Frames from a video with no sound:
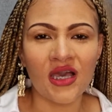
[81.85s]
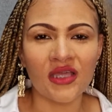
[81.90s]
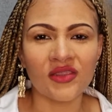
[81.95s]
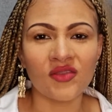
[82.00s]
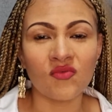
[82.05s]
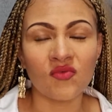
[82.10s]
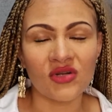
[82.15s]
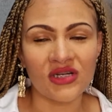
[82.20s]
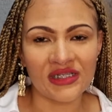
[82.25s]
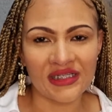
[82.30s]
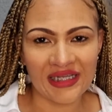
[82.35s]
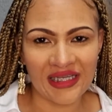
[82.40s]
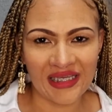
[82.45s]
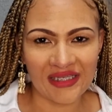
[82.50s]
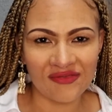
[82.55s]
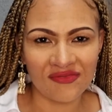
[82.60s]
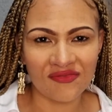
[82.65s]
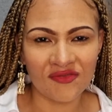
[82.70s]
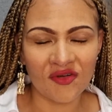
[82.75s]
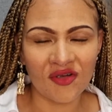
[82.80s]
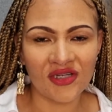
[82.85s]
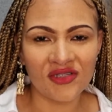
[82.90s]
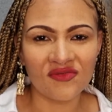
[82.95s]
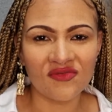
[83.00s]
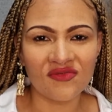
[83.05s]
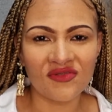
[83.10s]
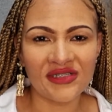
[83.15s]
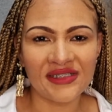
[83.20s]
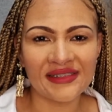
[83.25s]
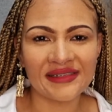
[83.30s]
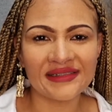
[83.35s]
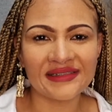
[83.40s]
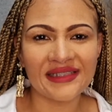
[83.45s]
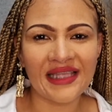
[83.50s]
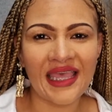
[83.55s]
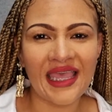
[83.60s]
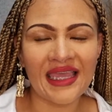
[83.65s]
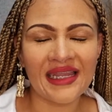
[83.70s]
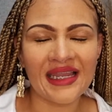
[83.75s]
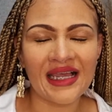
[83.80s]
the Word Life conference,
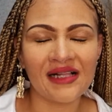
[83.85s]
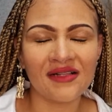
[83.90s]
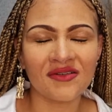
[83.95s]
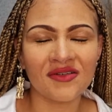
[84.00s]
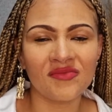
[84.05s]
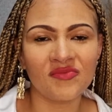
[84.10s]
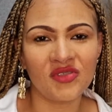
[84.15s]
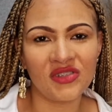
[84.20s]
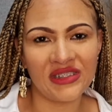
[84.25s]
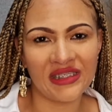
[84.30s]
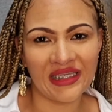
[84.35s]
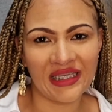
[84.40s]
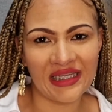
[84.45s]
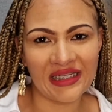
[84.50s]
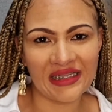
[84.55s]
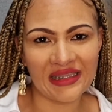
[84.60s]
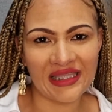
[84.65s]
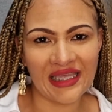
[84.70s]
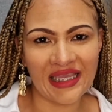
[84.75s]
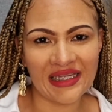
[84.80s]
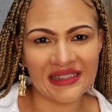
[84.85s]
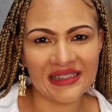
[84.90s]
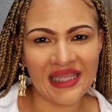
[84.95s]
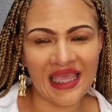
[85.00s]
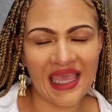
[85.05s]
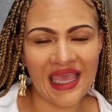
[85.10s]
and I'll communicate that